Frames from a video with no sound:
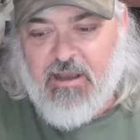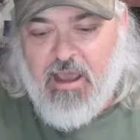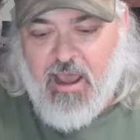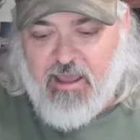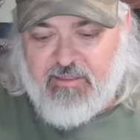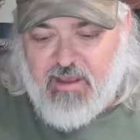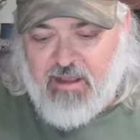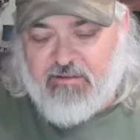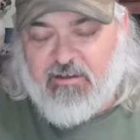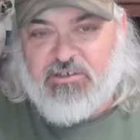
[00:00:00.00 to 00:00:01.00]
and
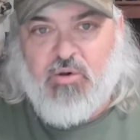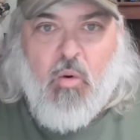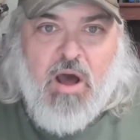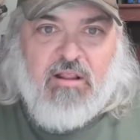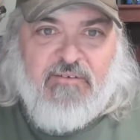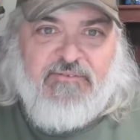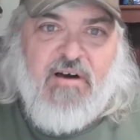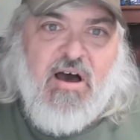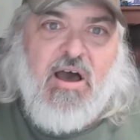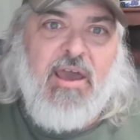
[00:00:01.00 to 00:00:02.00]
then
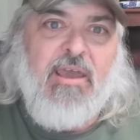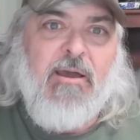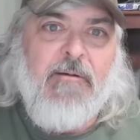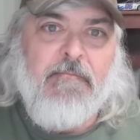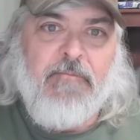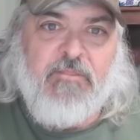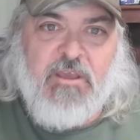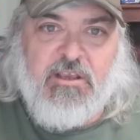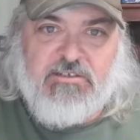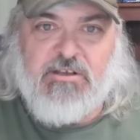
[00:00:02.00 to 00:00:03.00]
disqualify
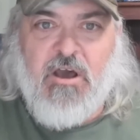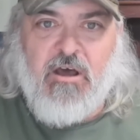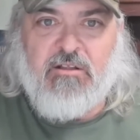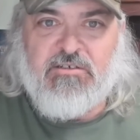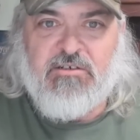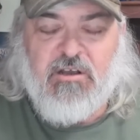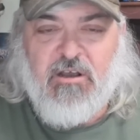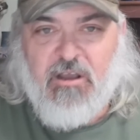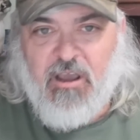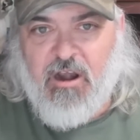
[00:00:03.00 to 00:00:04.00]
these guns
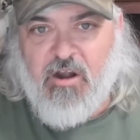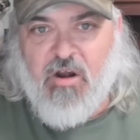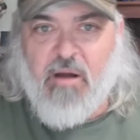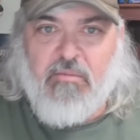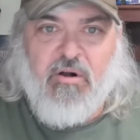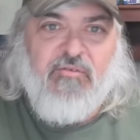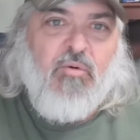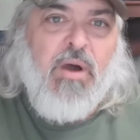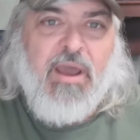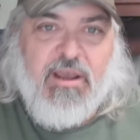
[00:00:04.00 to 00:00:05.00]
in a number of
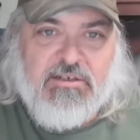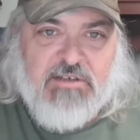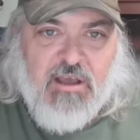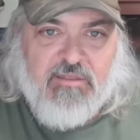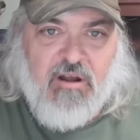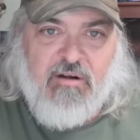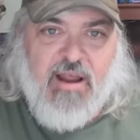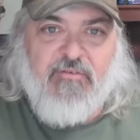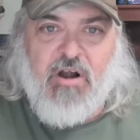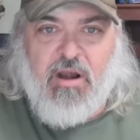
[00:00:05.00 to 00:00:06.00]
ways. They're
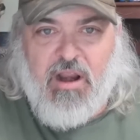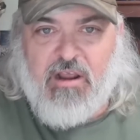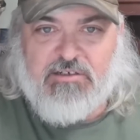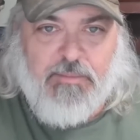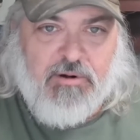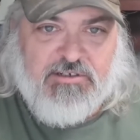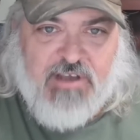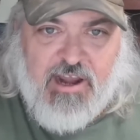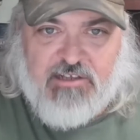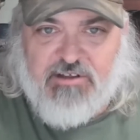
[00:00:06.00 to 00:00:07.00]
never, as a
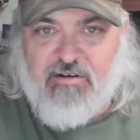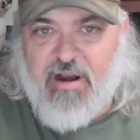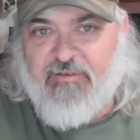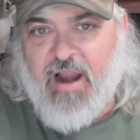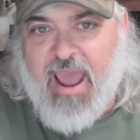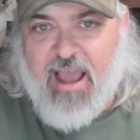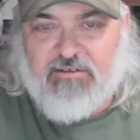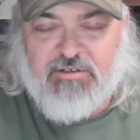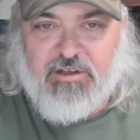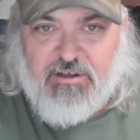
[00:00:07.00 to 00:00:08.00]
percentage, they're never
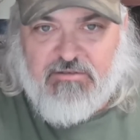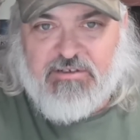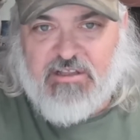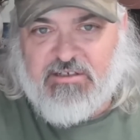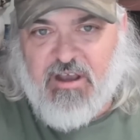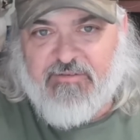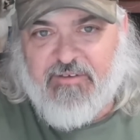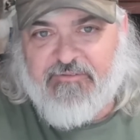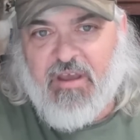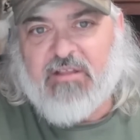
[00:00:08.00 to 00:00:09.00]
actually used in self
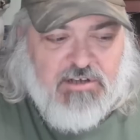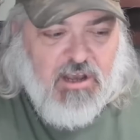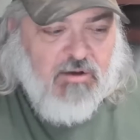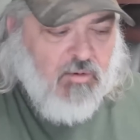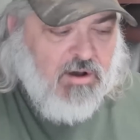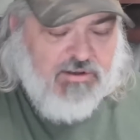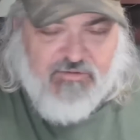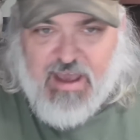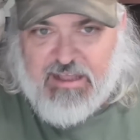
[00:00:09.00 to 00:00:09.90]
defense. Well, you've got